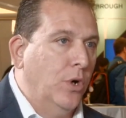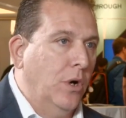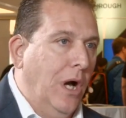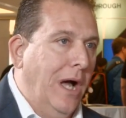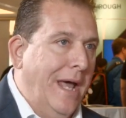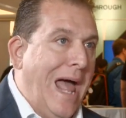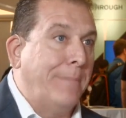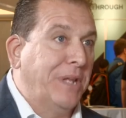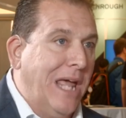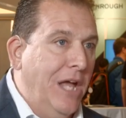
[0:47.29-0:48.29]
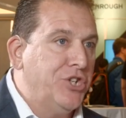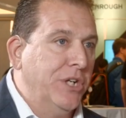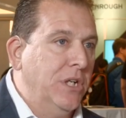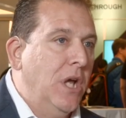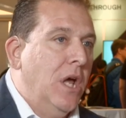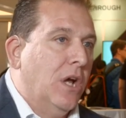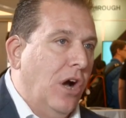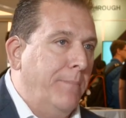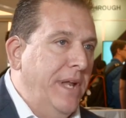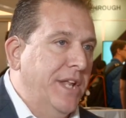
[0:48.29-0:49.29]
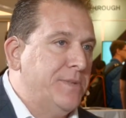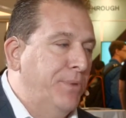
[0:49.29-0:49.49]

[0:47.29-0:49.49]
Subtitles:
We're an application company that's